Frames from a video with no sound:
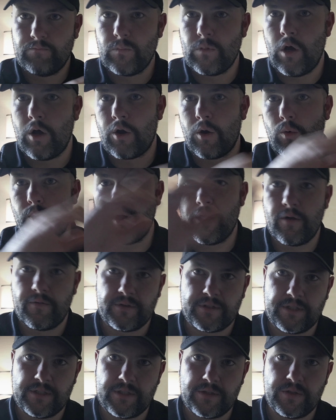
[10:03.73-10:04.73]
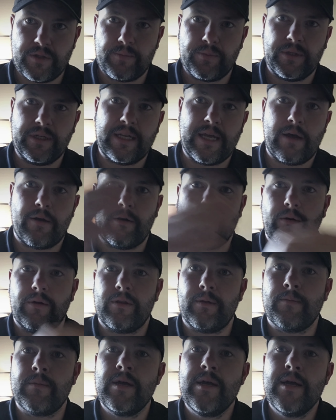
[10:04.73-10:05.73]
on our way over to do the bleed
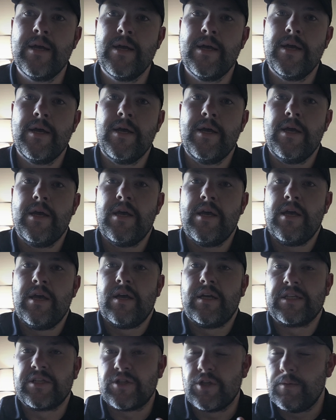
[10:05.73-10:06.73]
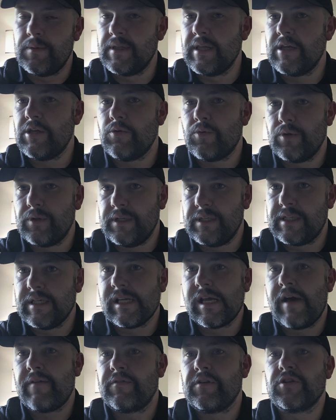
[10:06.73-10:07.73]
algorithm, assuming that you really did
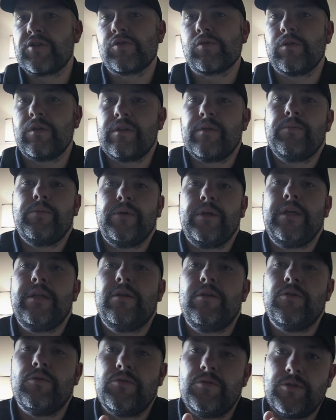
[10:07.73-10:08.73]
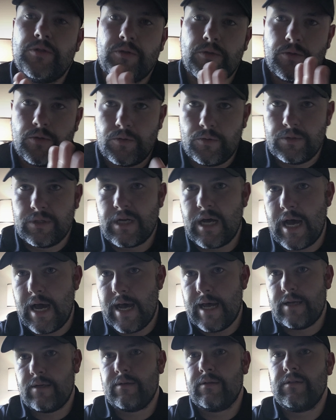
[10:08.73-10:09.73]
have control of the bleed, you do
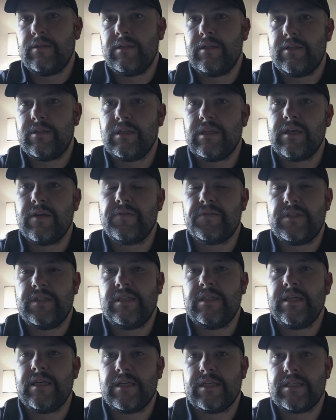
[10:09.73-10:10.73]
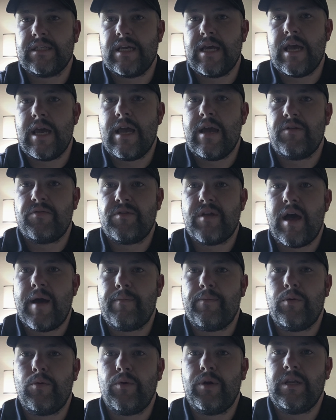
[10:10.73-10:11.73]
not need to give TXA at
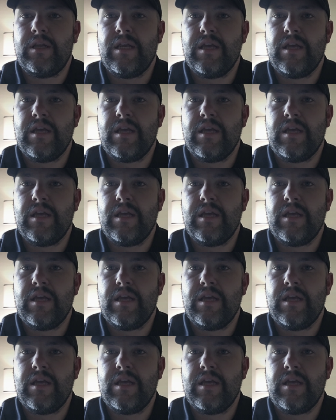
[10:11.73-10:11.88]
that point